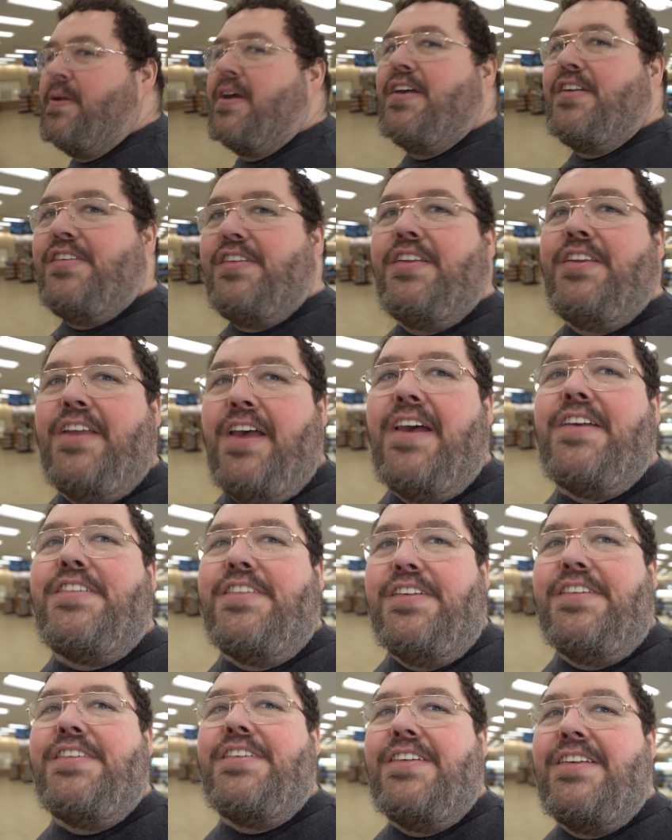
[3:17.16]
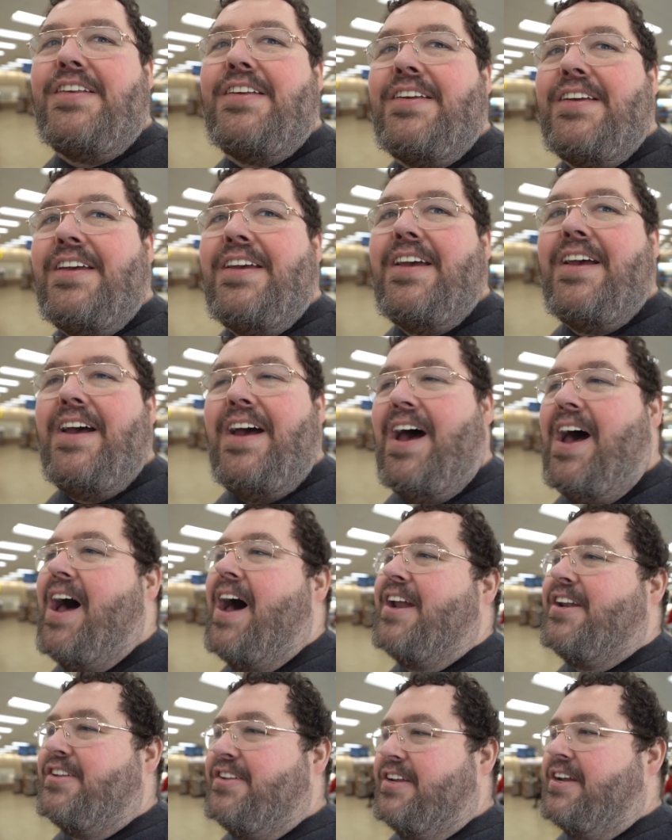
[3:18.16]
place in Texas. Uh,
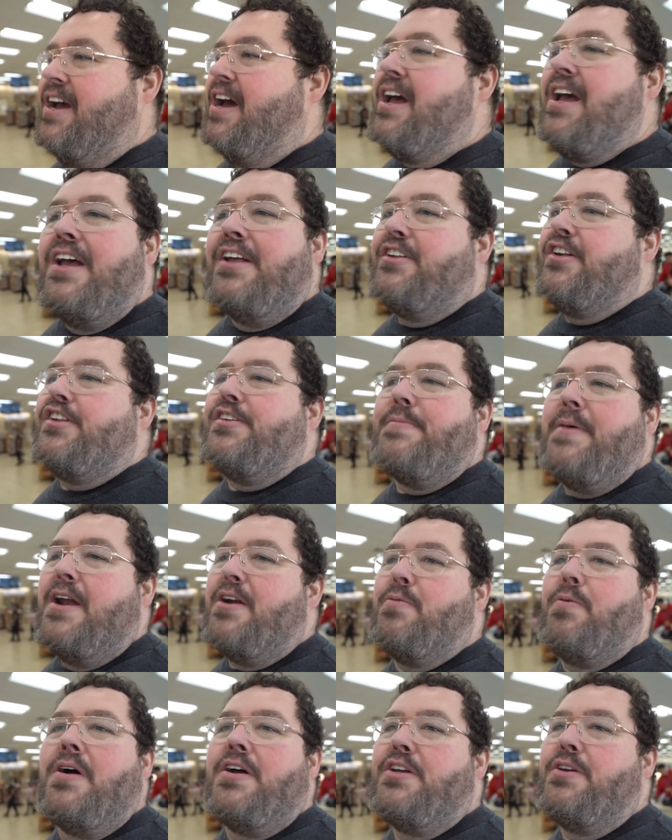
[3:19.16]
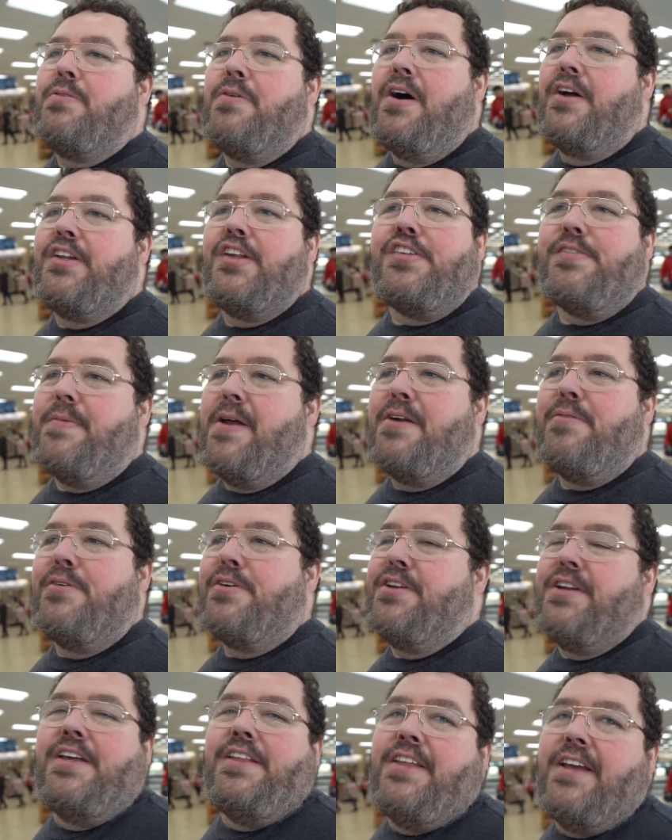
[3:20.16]
honest to God, doesn't matter what you want, doesn't matter what
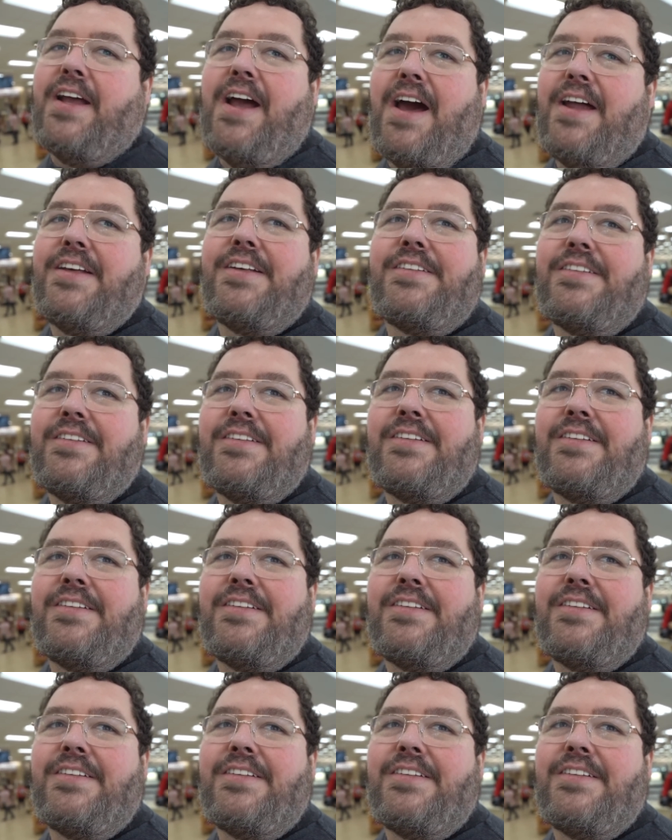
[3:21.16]
you need, they got it.